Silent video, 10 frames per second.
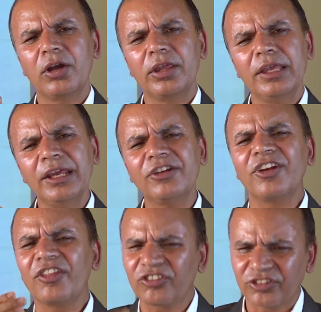it
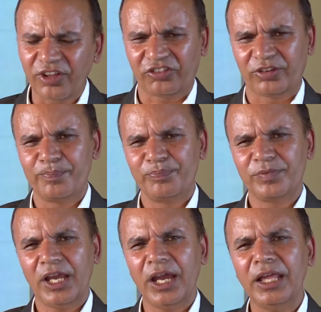restricts,
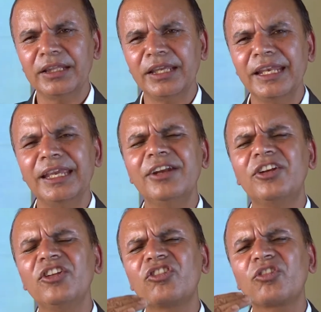and then it
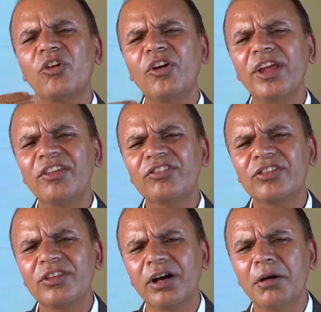discourages
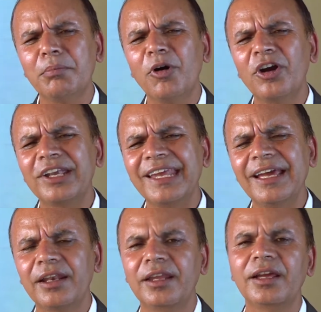the
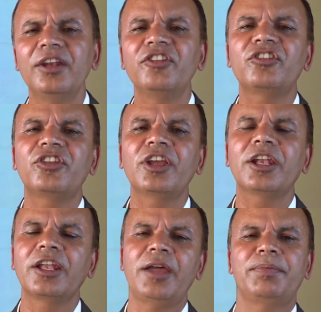materialistic
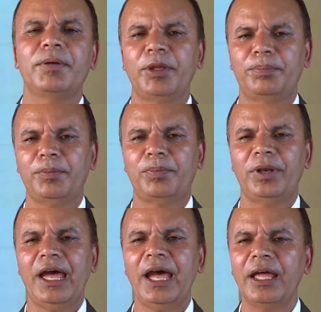life of the
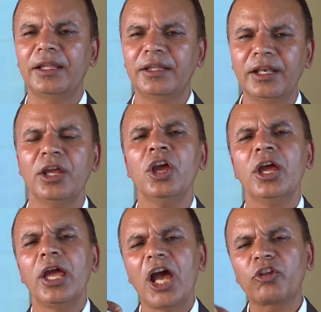people, and then
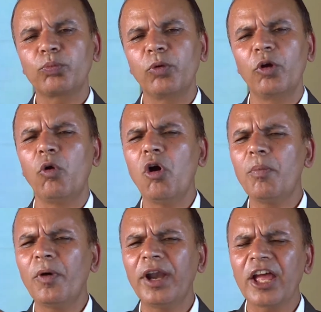
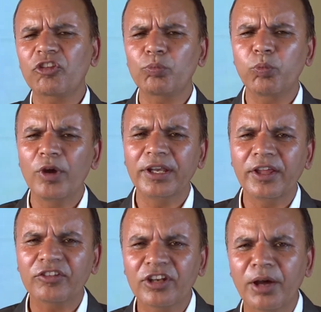over
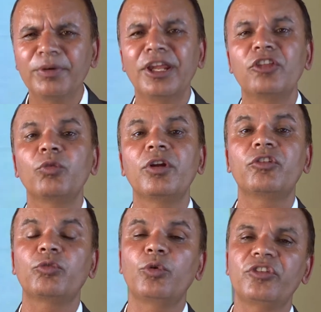exploitation of natural
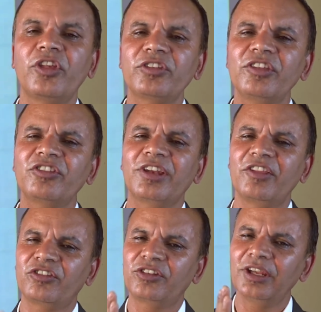resources is
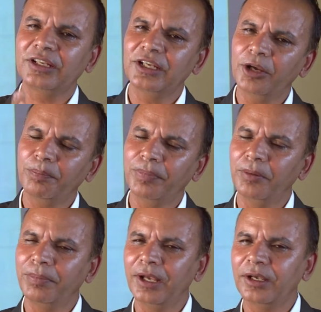restricted,
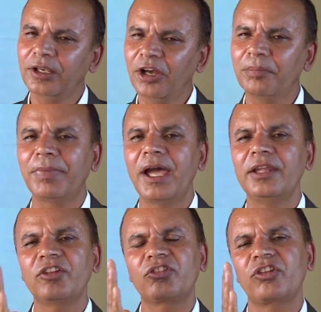prevented by
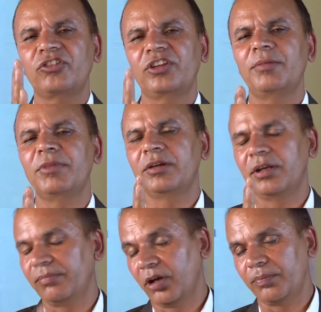the sustainable
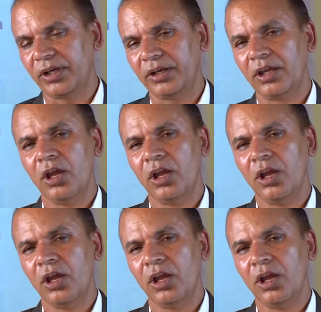development.